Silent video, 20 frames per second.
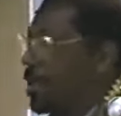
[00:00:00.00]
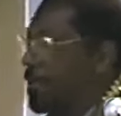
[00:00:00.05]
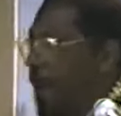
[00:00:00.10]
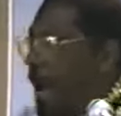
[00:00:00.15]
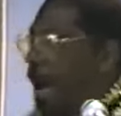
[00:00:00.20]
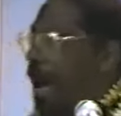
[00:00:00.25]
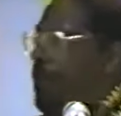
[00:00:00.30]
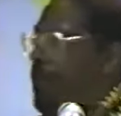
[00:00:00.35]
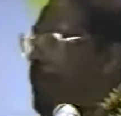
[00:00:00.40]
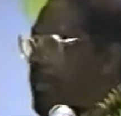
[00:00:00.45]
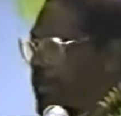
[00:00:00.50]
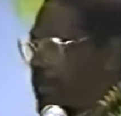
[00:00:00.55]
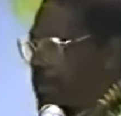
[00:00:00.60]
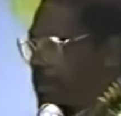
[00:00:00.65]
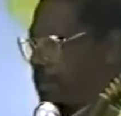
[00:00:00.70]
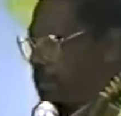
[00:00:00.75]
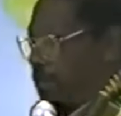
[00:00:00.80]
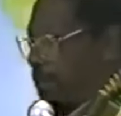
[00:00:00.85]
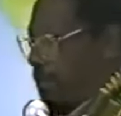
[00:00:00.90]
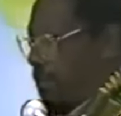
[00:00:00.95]
white power
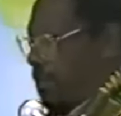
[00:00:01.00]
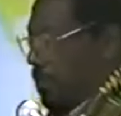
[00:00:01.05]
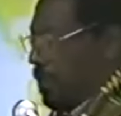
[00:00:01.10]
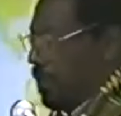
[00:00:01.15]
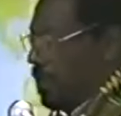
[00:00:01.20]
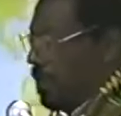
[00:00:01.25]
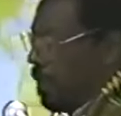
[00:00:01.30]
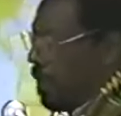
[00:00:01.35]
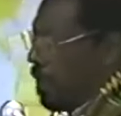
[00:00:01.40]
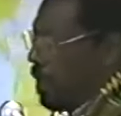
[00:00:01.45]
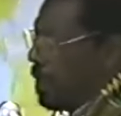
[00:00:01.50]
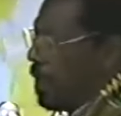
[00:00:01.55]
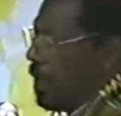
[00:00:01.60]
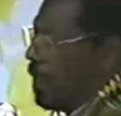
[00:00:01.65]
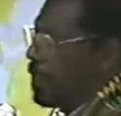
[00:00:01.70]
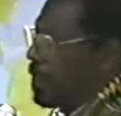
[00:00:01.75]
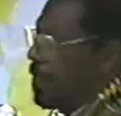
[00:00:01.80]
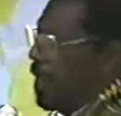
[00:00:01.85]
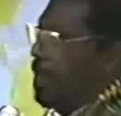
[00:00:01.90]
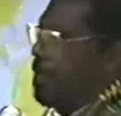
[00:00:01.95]

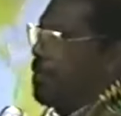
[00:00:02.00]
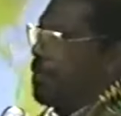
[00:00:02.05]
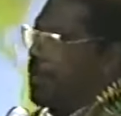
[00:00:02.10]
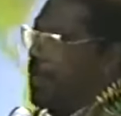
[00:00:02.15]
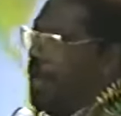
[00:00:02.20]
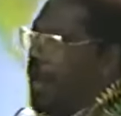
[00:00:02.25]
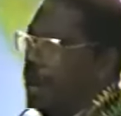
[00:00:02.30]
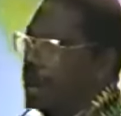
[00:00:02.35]
in terms